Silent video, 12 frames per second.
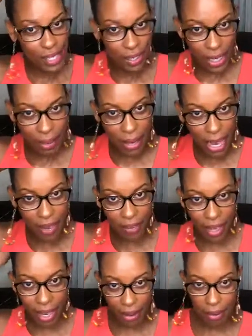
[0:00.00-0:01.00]
and I'm
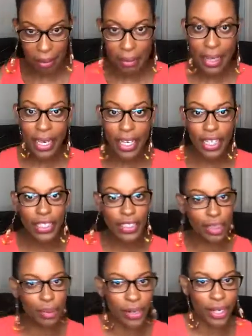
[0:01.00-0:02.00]
having a
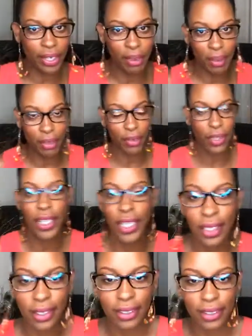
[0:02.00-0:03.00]
major breakout on my
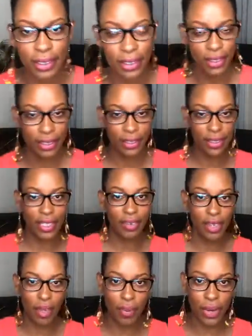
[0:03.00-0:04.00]
forehead. Not
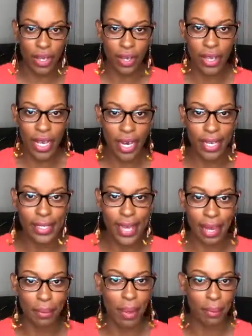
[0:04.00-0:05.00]
really a breakout, I got attacked by